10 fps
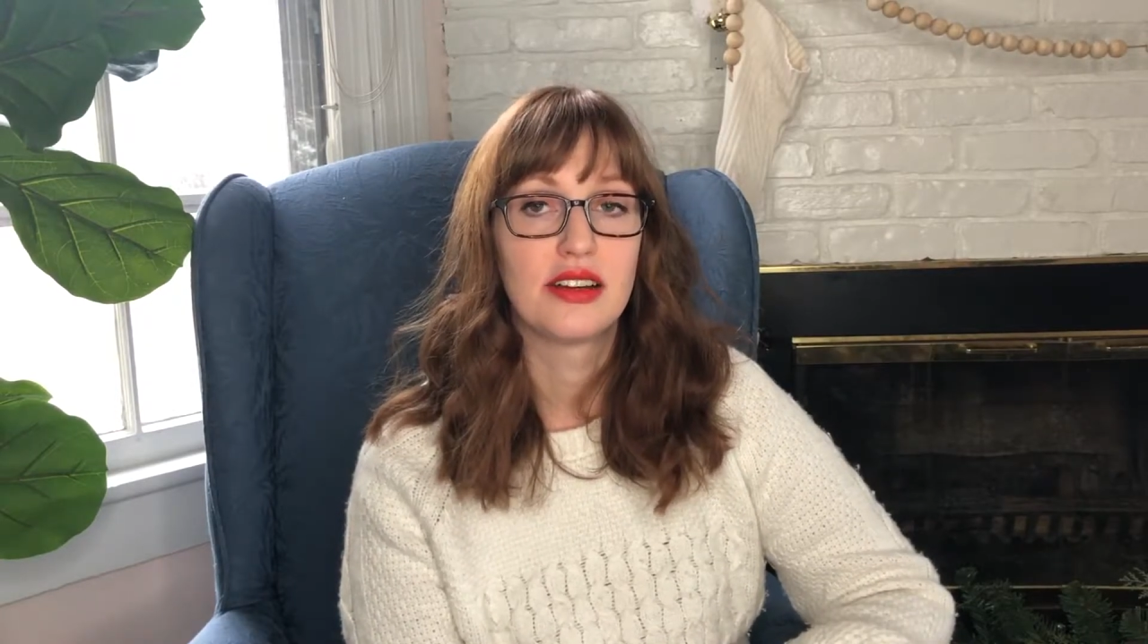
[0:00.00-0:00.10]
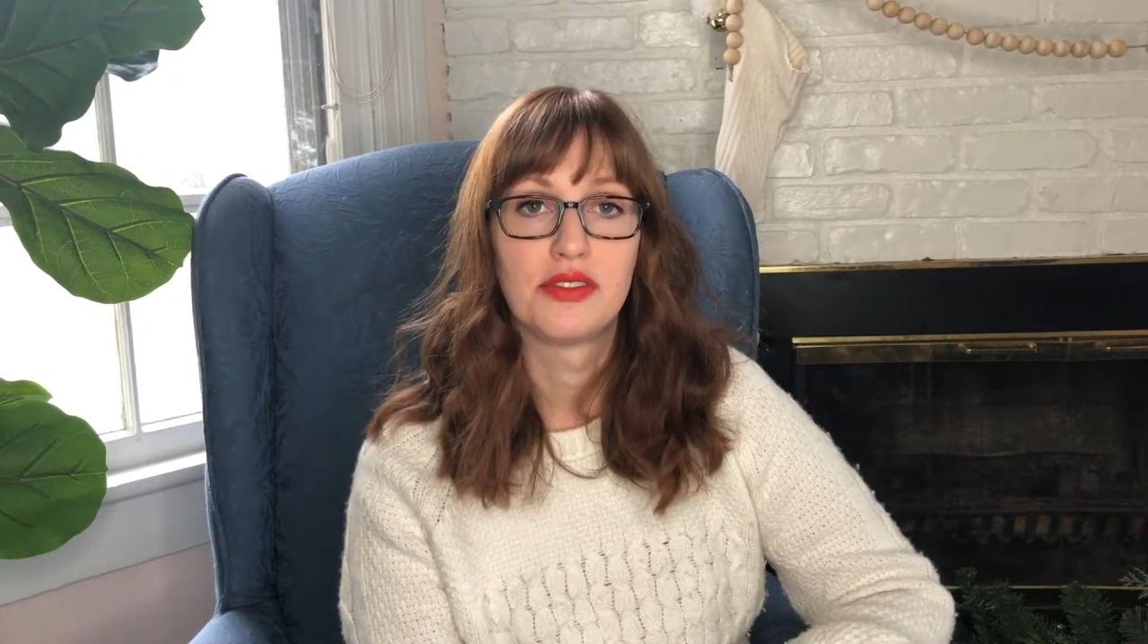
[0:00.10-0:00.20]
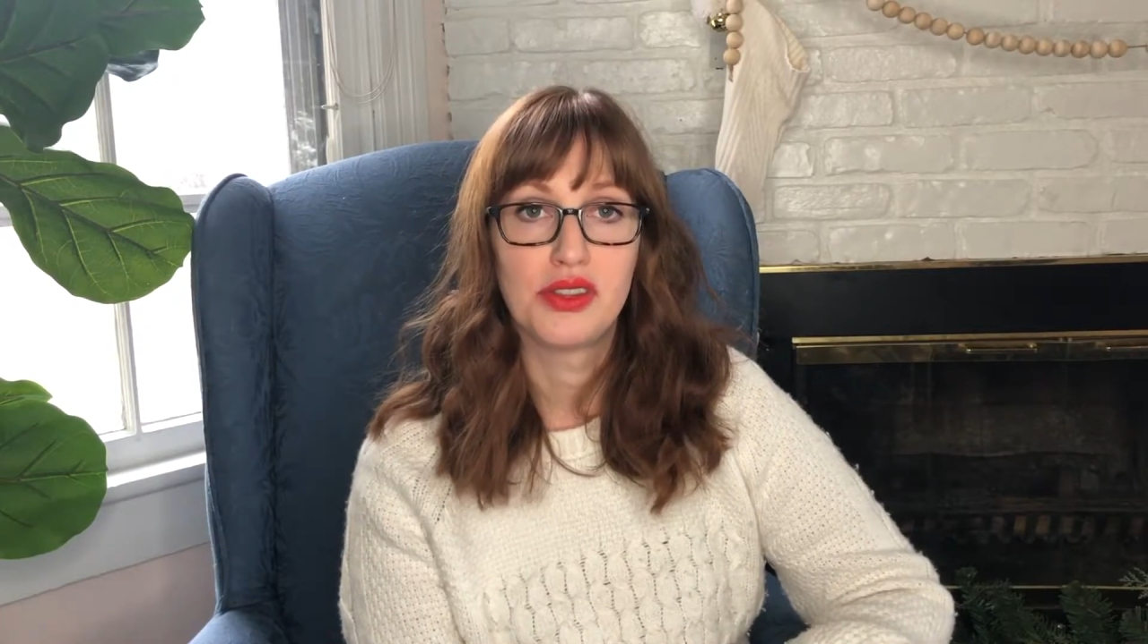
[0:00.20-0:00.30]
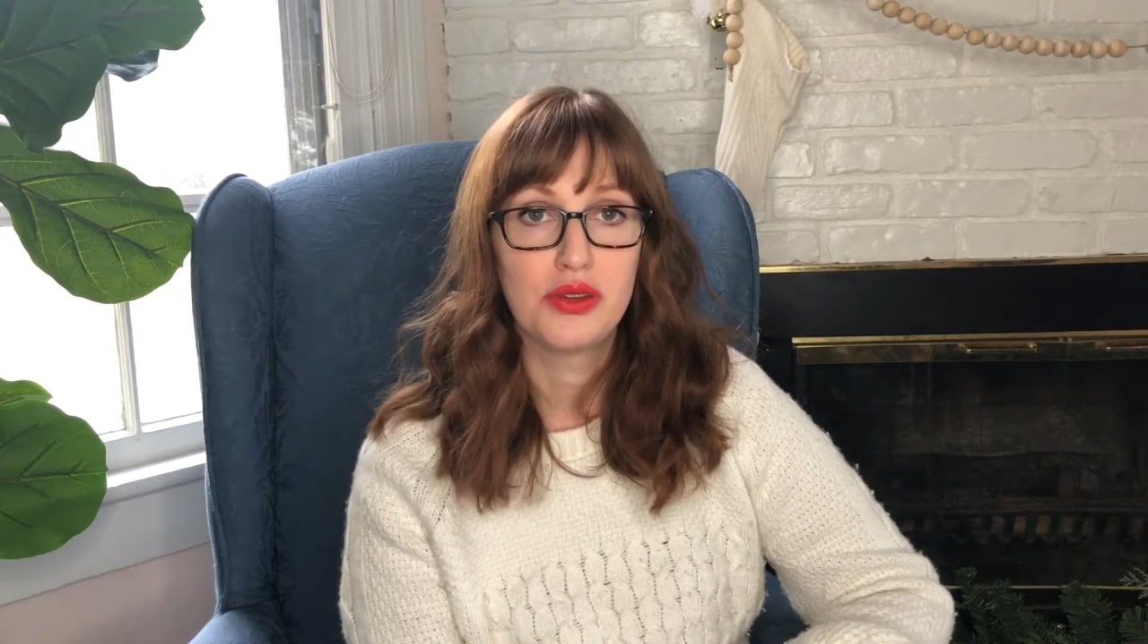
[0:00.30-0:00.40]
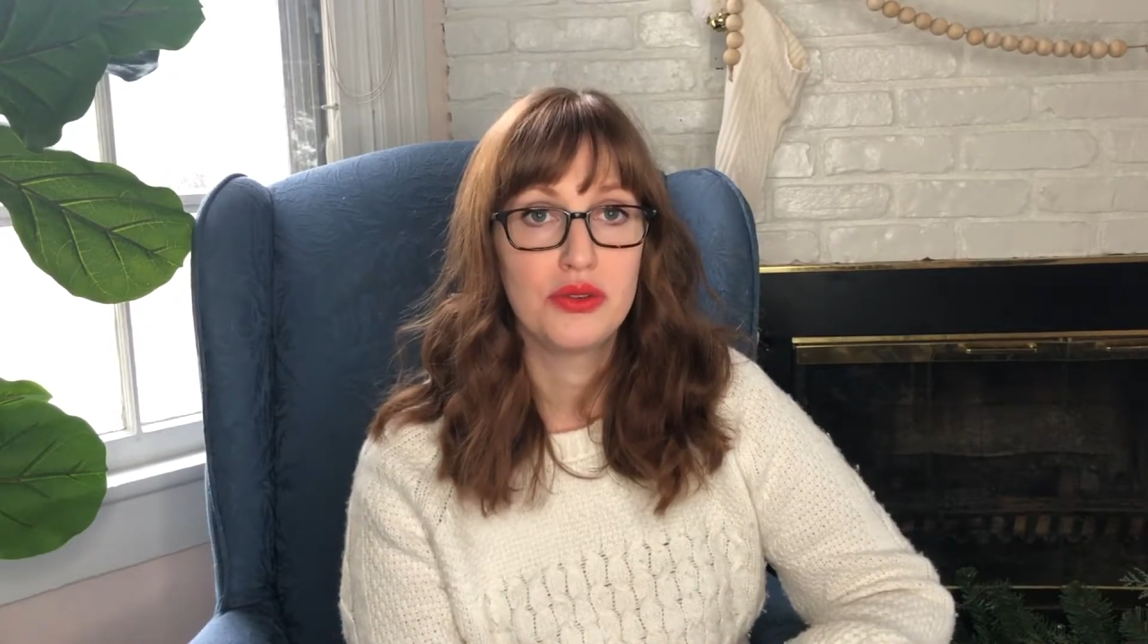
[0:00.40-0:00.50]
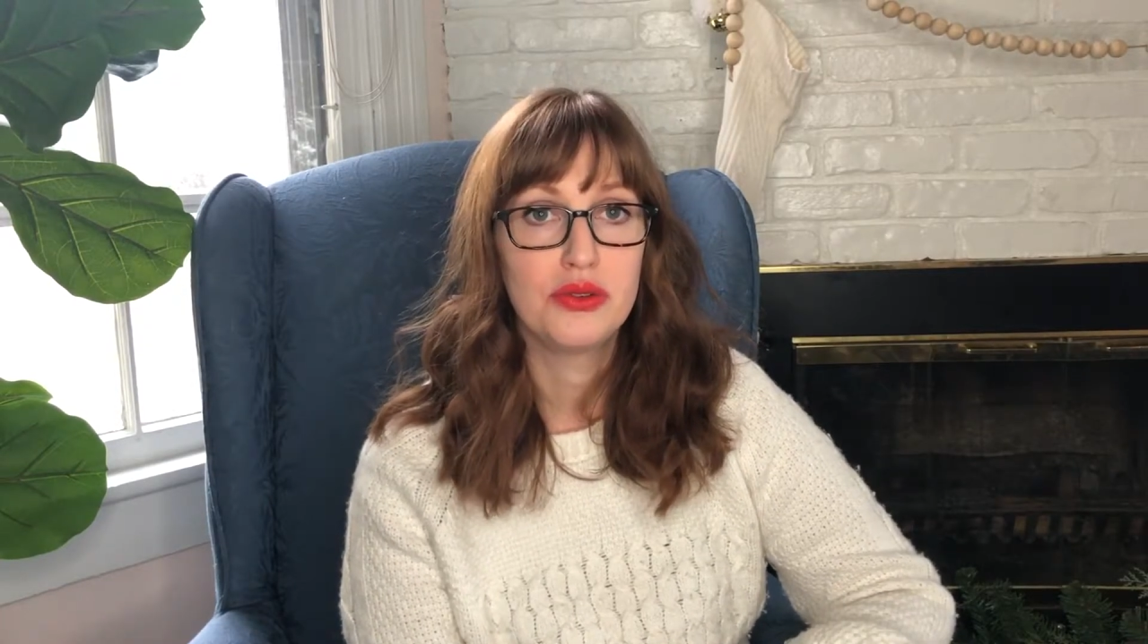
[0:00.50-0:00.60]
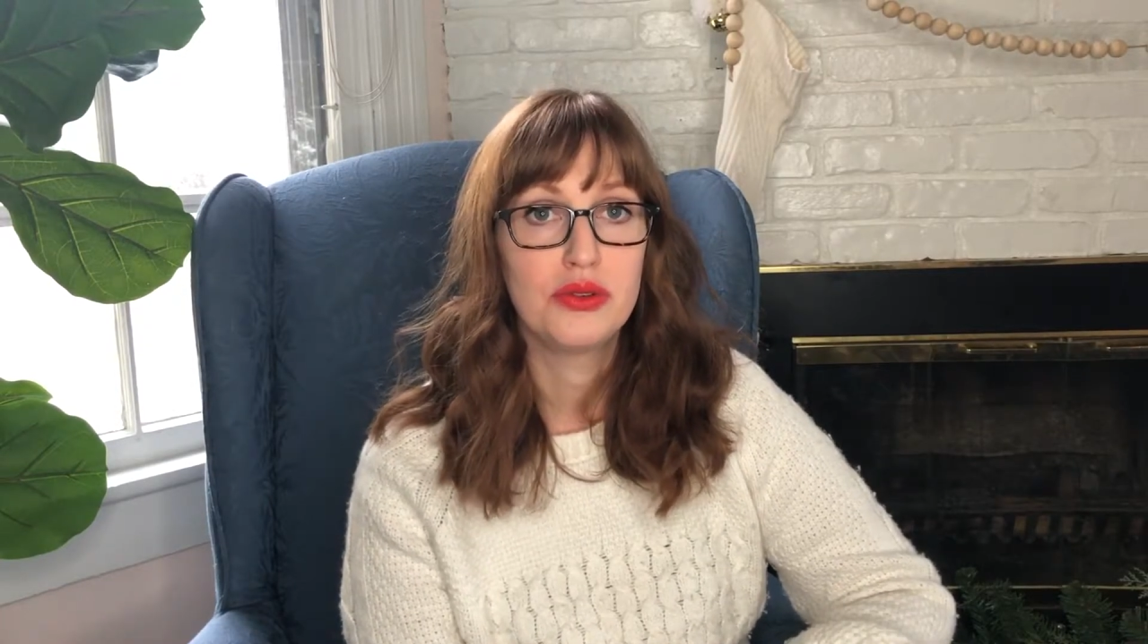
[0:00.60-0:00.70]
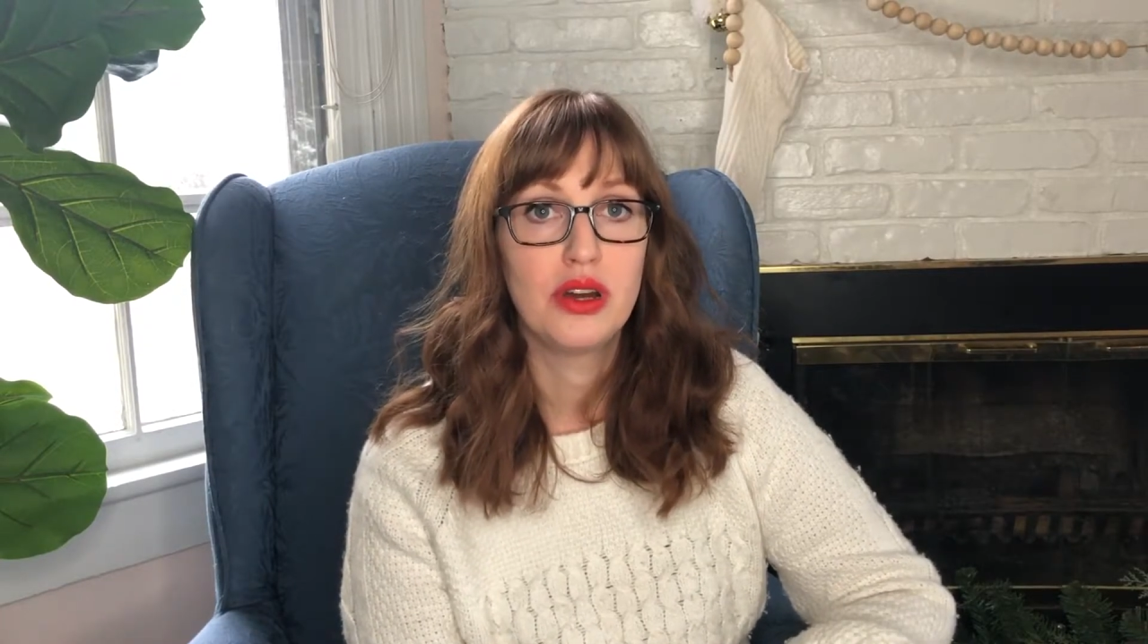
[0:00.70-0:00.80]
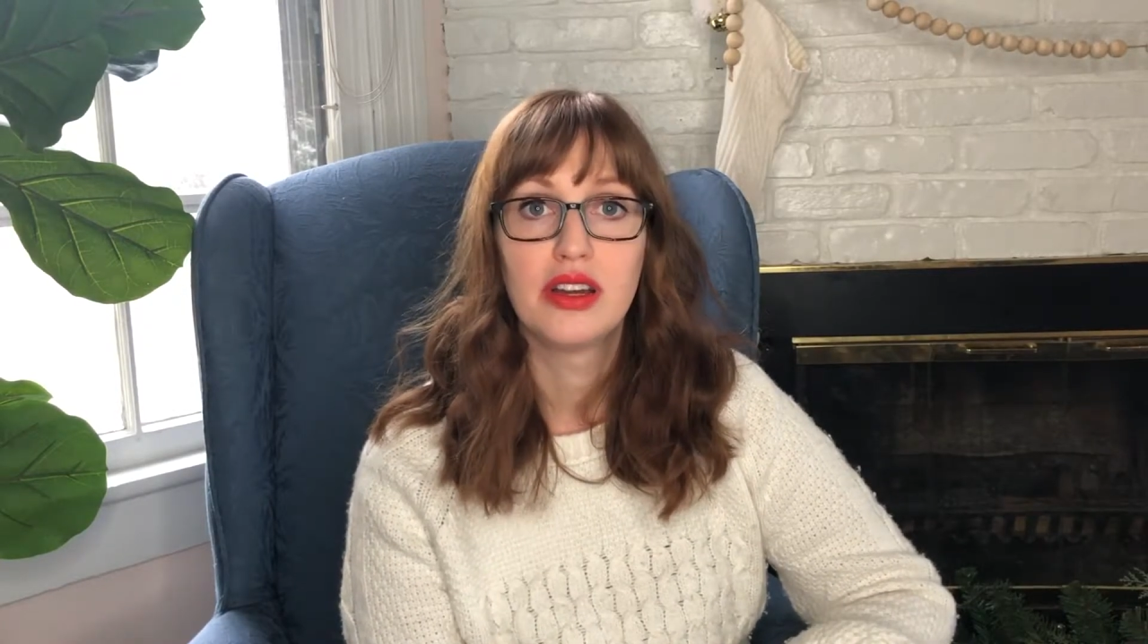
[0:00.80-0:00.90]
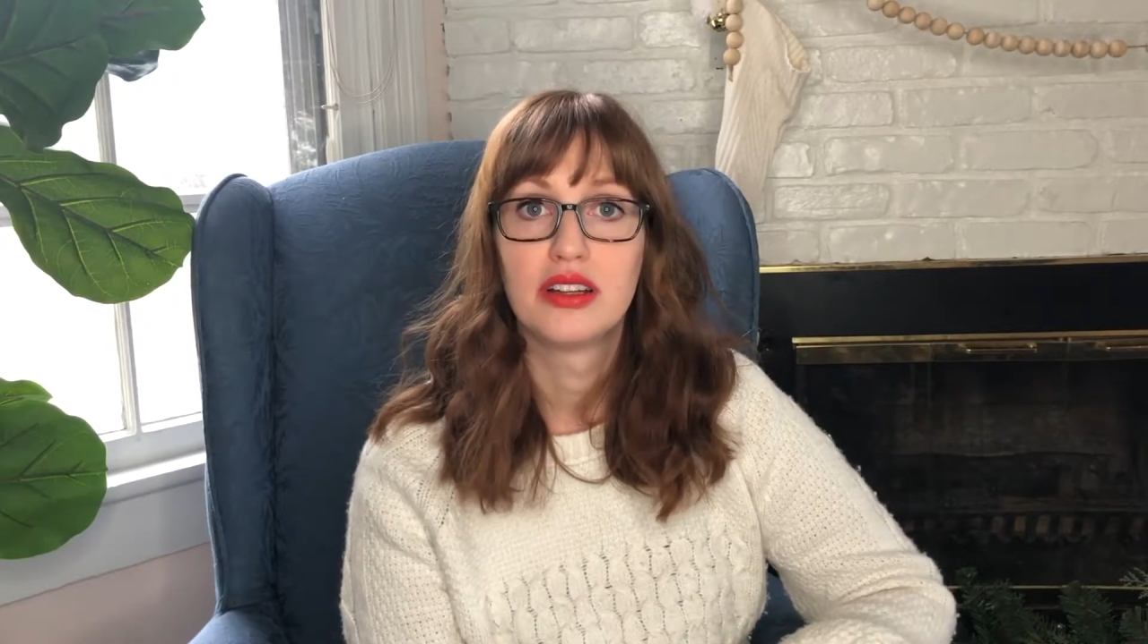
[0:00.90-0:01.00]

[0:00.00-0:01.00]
a few